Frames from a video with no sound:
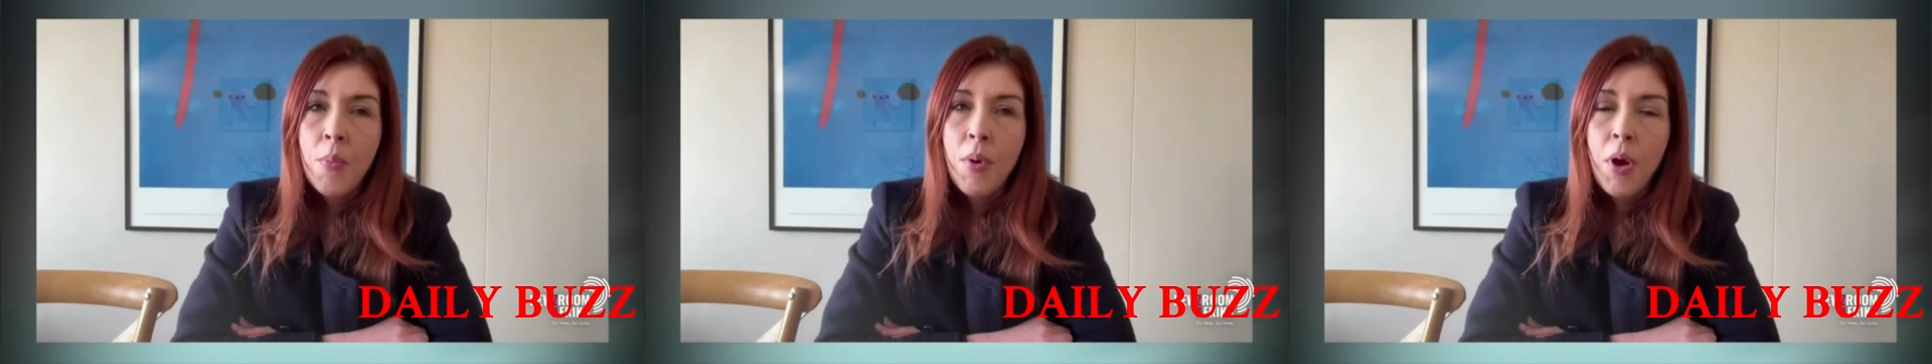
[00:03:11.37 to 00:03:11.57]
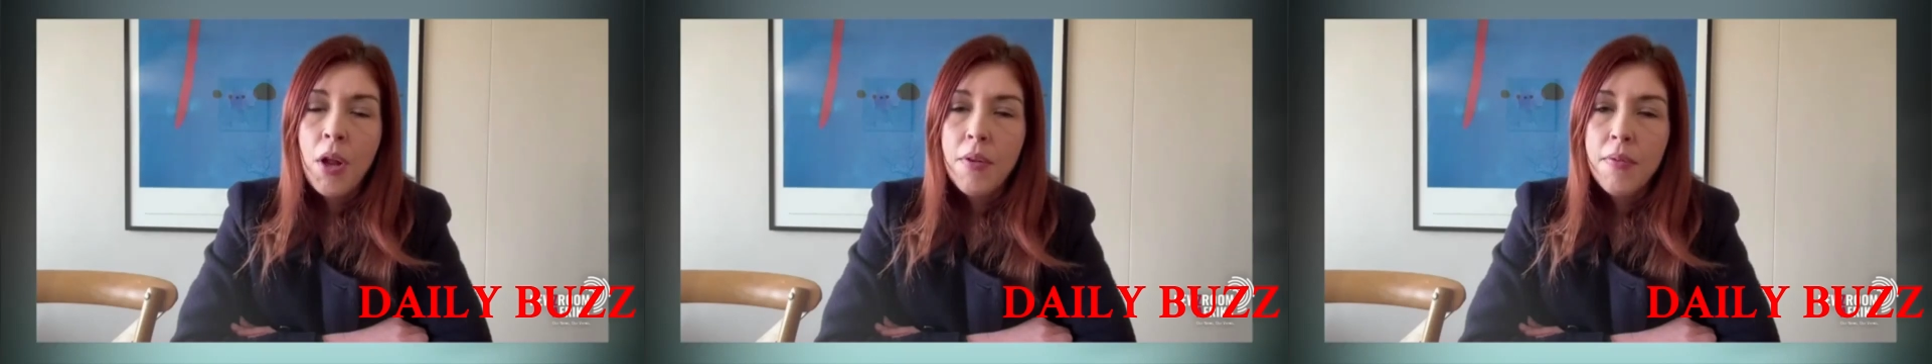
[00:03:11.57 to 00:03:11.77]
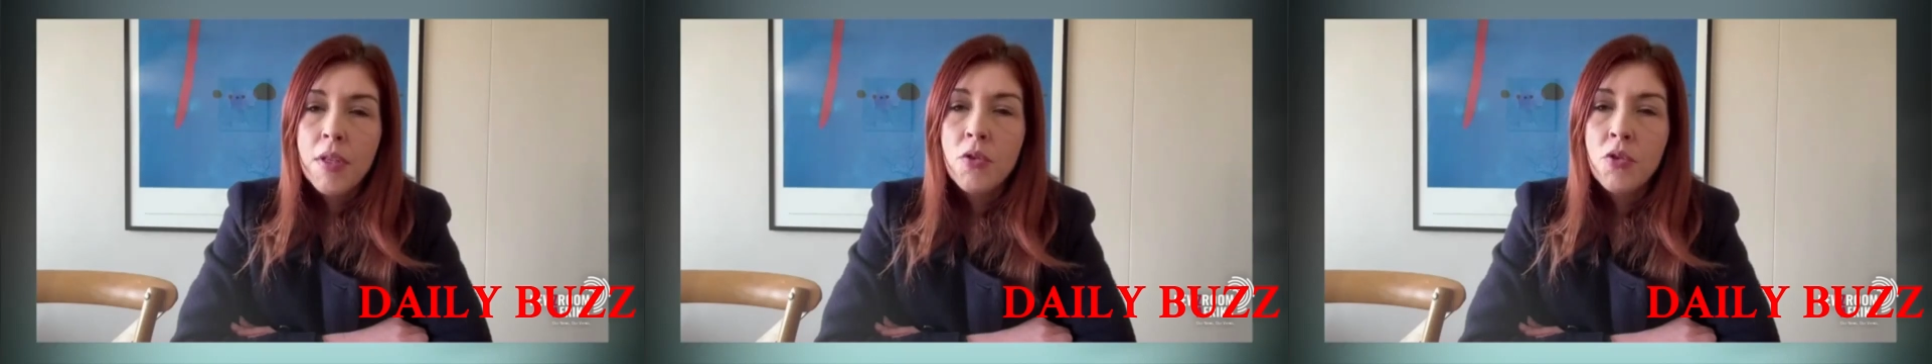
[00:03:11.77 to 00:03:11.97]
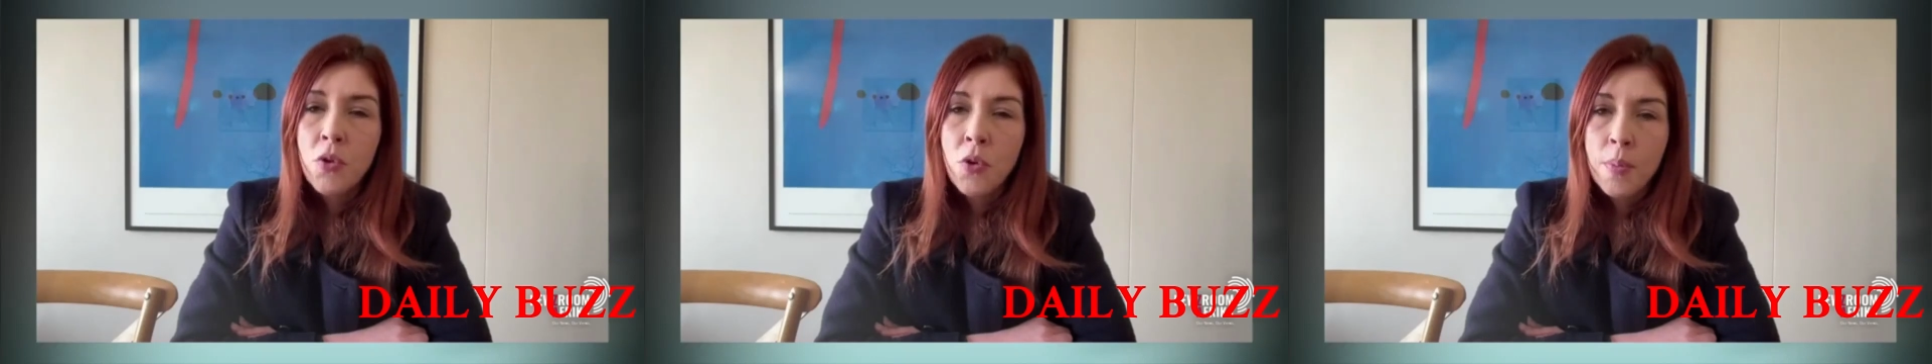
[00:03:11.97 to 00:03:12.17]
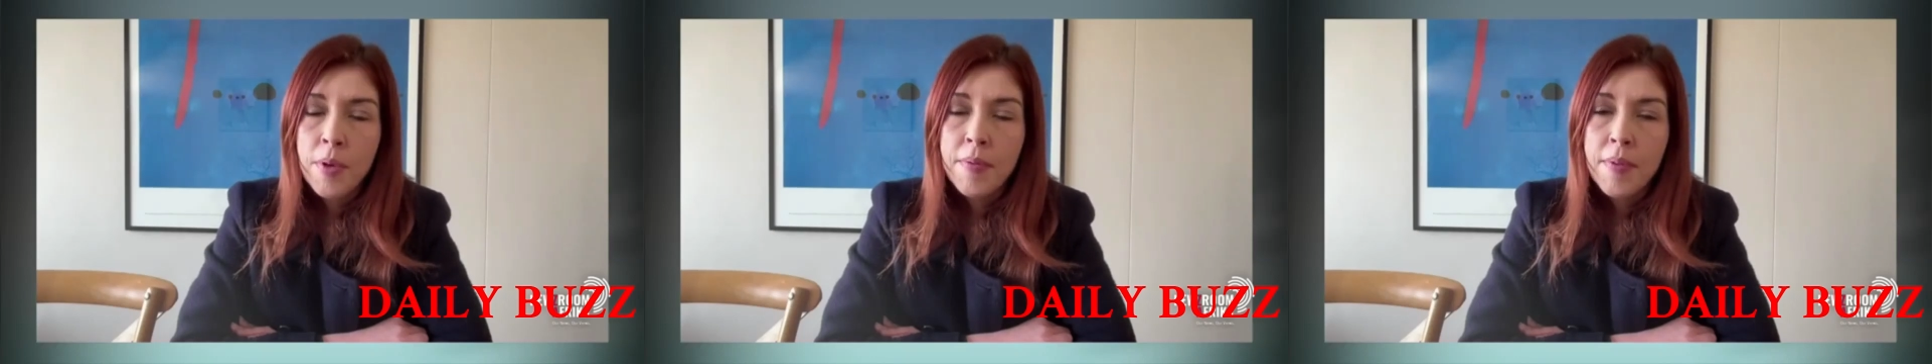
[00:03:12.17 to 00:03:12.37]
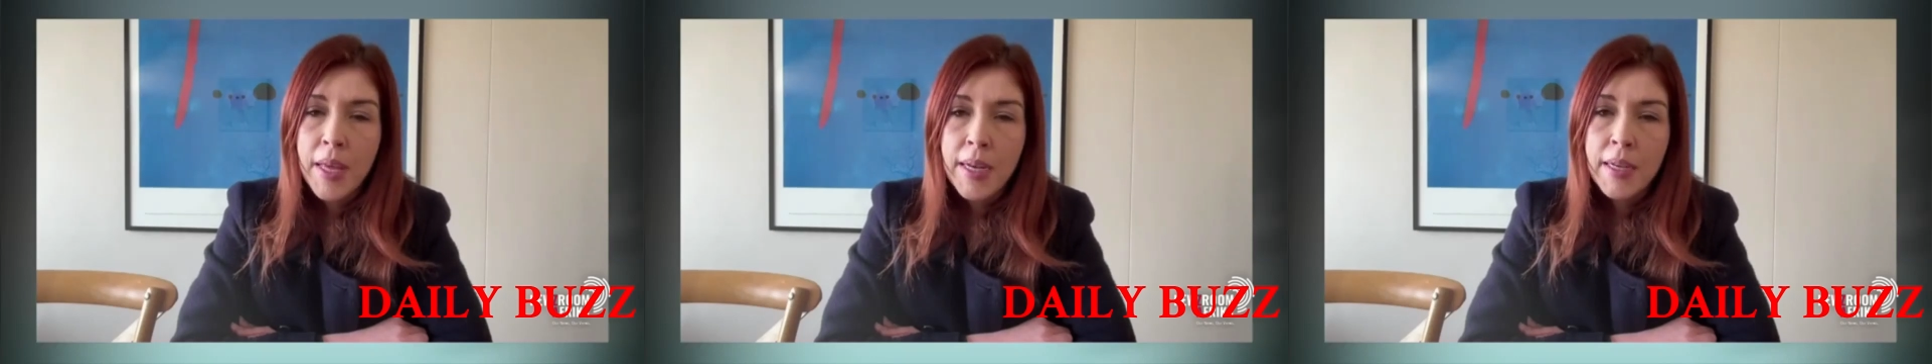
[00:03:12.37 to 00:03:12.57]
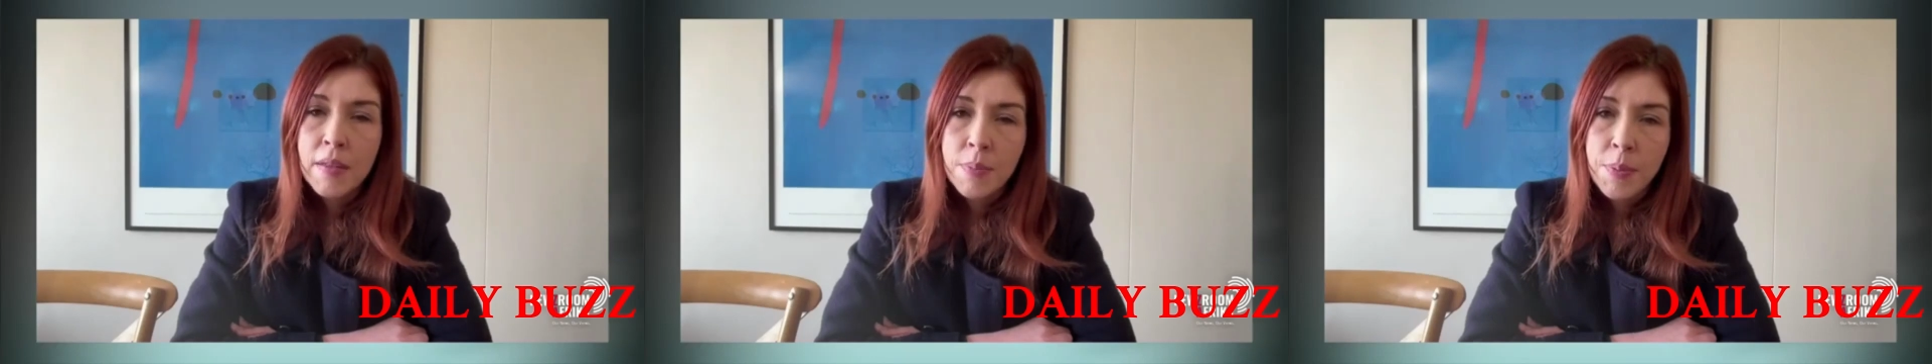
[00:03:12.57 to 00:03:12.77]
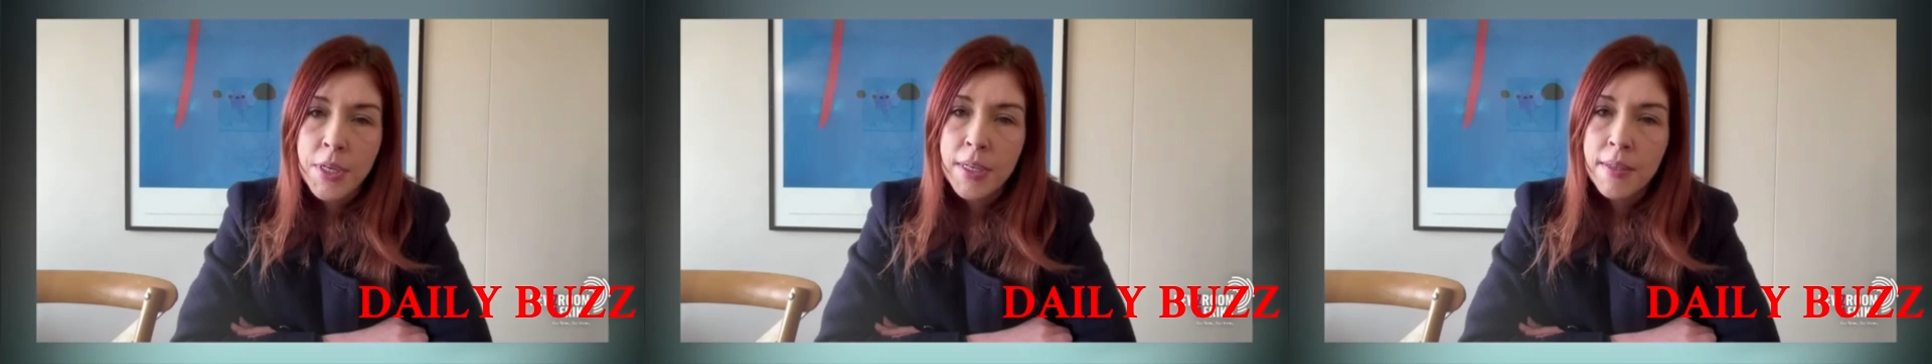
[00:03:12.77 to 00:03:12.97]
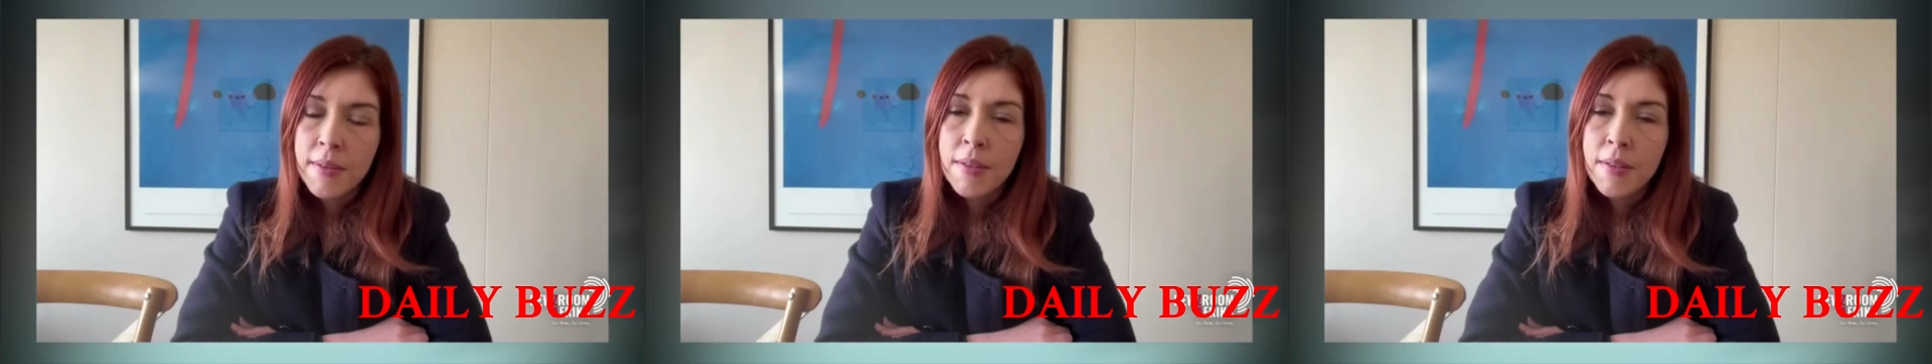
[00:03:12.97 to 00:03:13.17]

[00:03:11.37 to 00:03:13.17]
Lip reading: part of the trauma of that experience